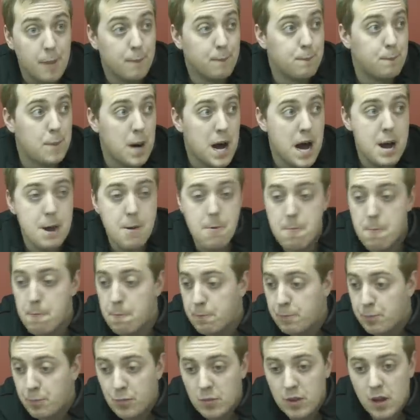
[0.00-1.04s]
but
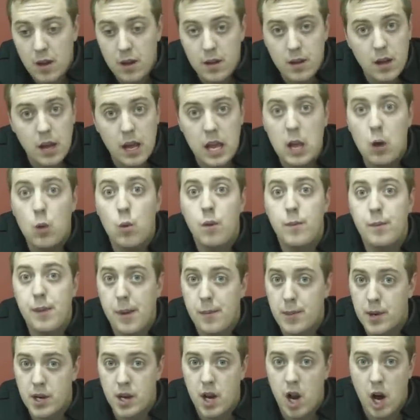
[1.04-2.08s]
he would be
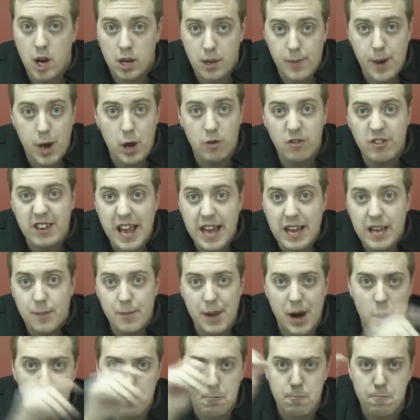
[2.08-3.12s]
able to knock him out and take
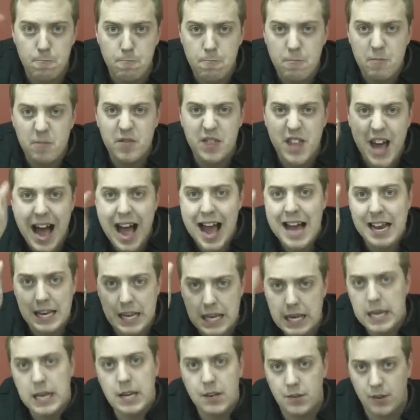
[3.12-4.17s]
him out that
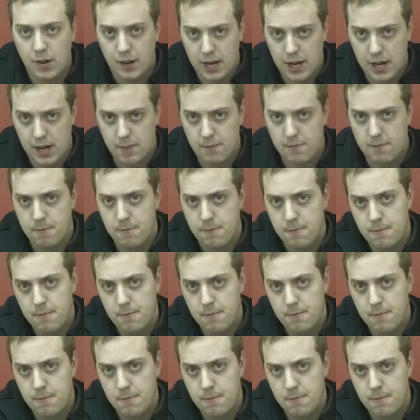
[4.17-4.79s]
easily.